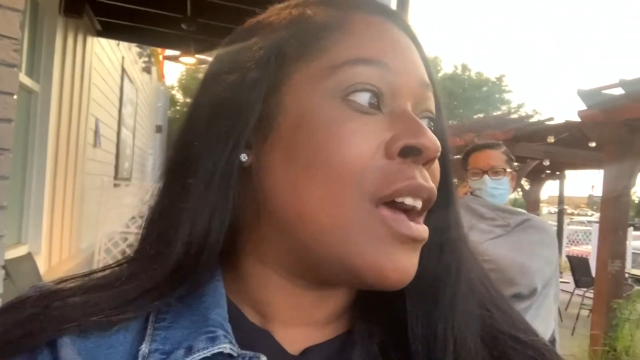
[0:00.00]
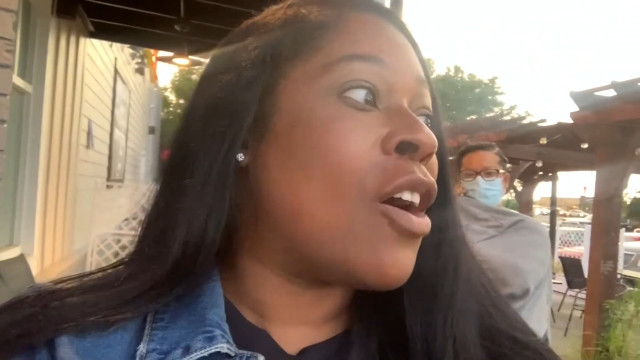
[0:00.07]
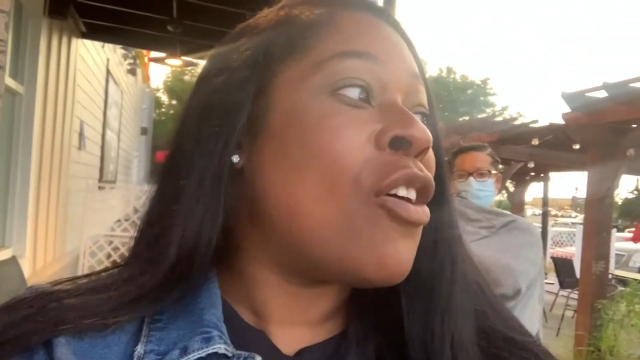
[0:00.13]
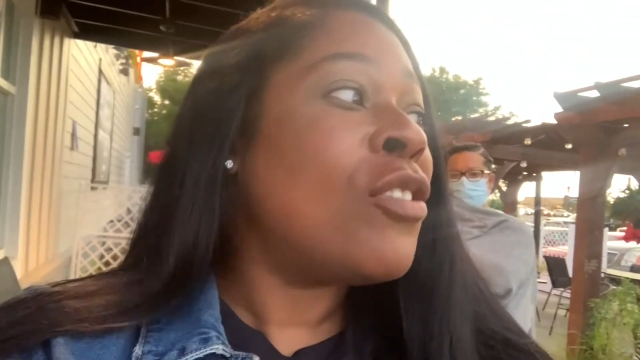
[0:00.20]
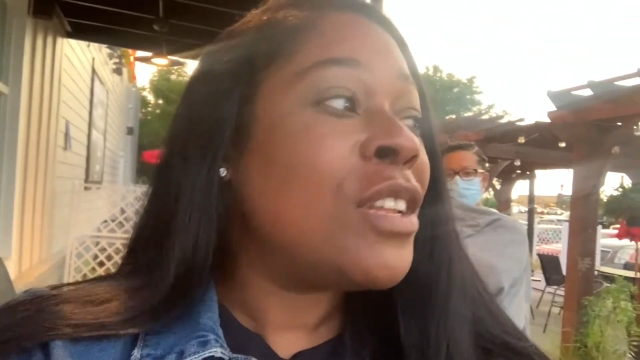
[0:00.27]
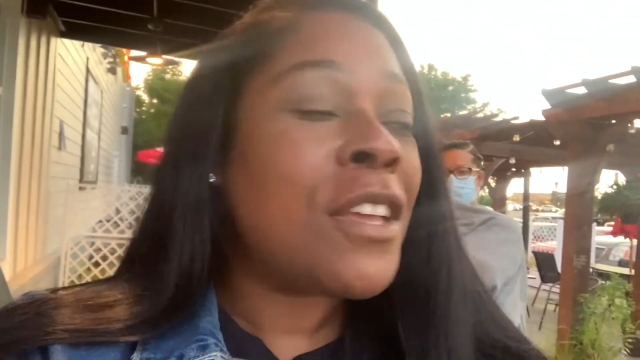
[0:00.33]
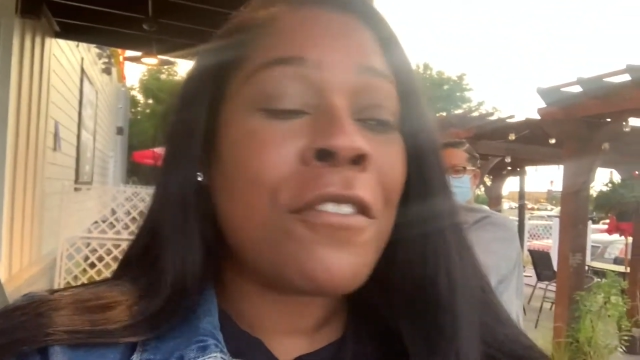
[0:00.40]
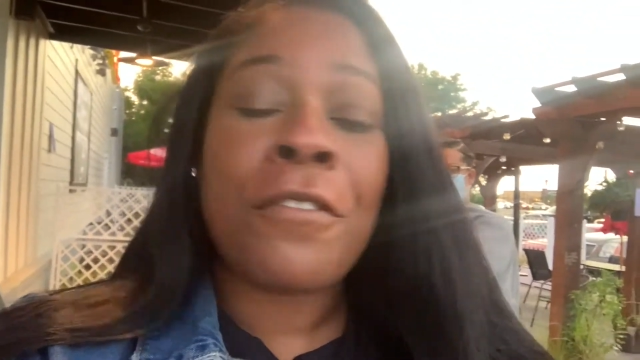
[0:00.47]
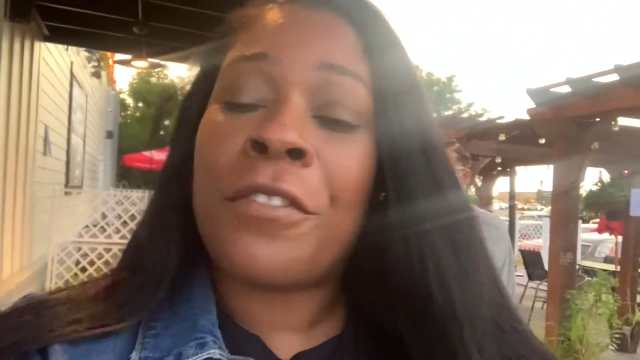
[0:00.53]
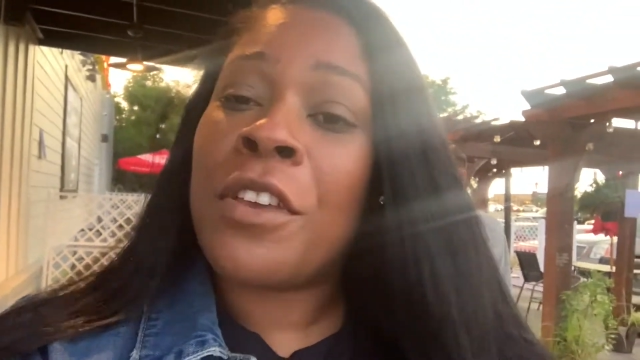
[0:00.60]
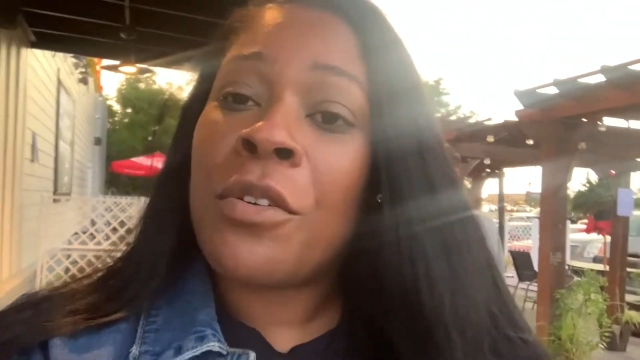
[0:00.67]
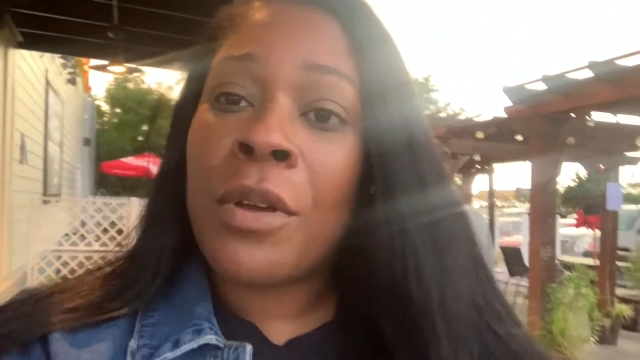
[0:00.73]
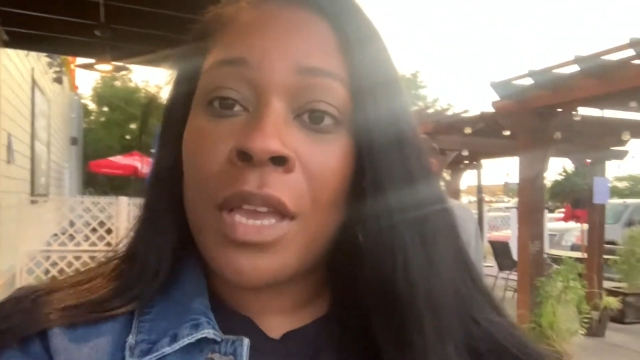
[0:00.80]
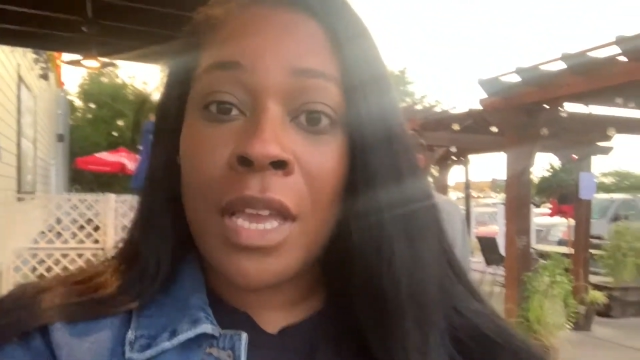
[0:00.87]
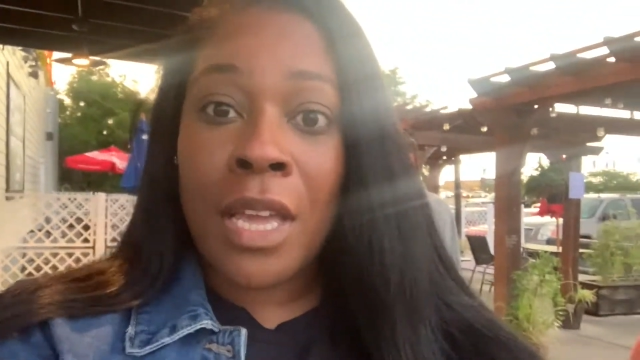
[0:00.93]
Only a
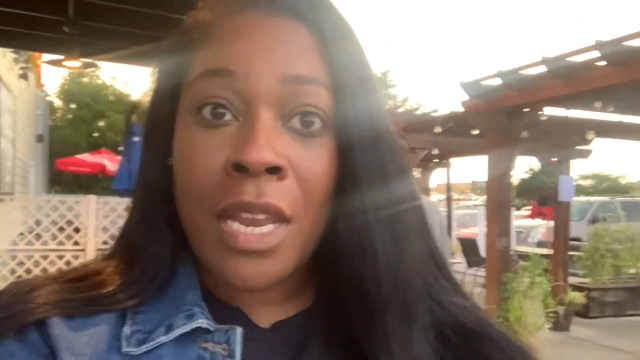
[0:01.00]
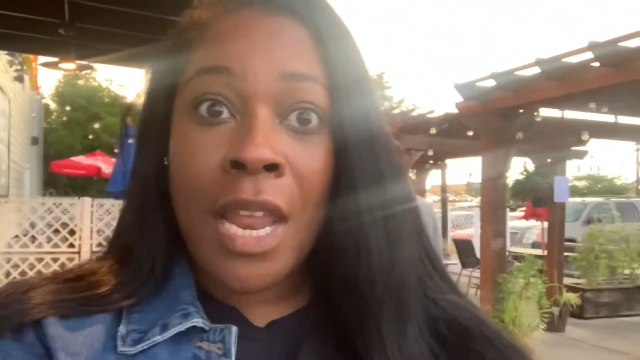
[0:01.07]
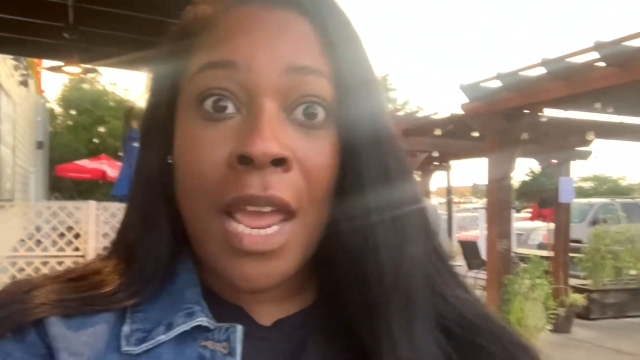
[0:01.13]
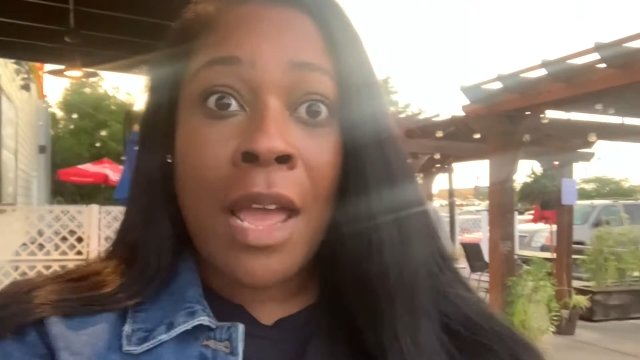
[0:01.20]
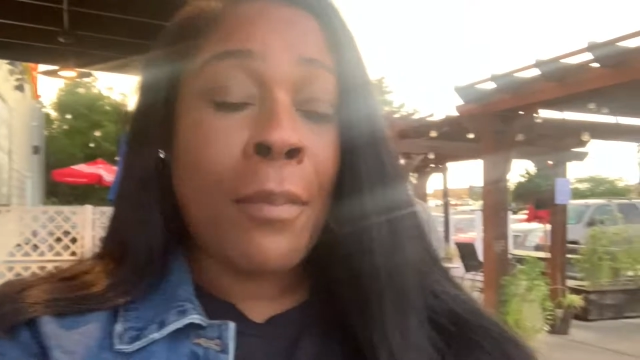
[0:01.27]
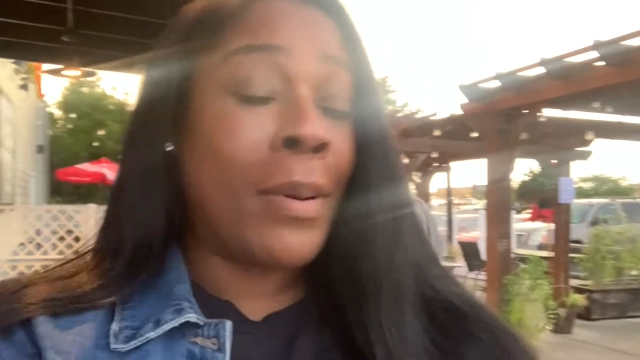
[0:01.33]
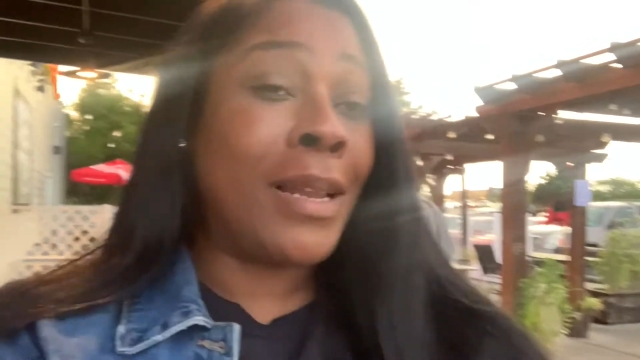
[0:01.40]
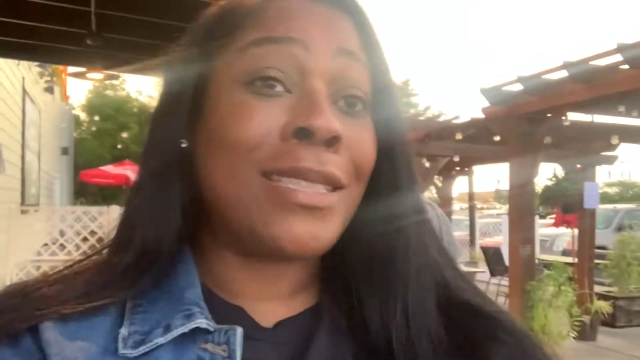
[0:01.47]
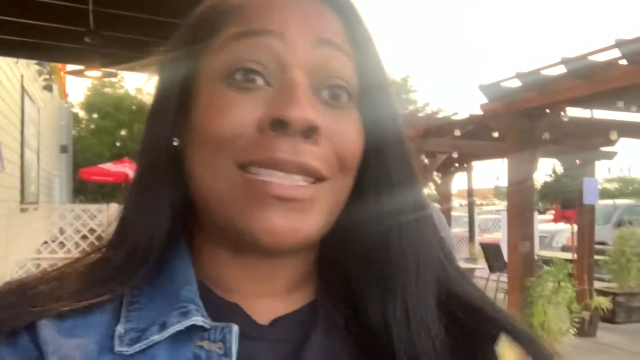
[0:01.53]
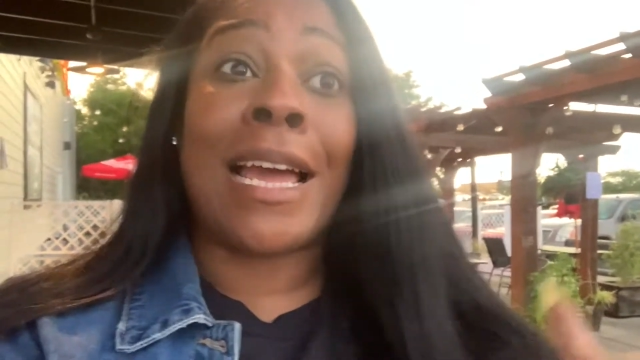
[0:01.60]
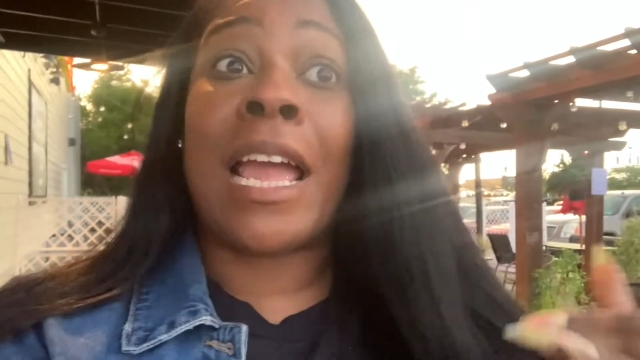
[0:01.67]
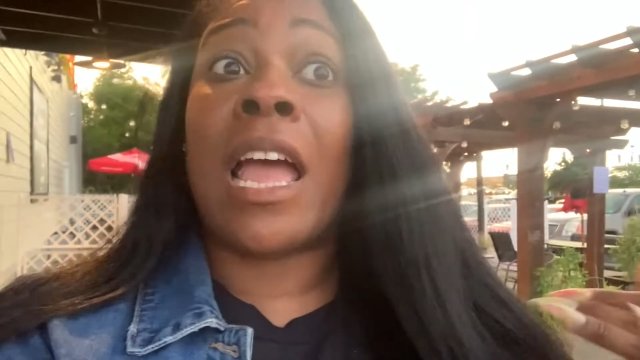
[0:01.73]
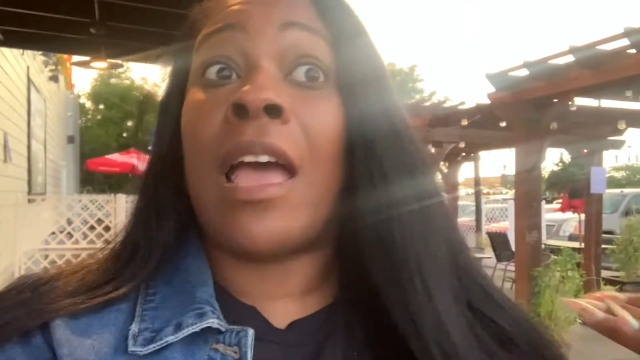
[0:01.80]
few here and there, but it's like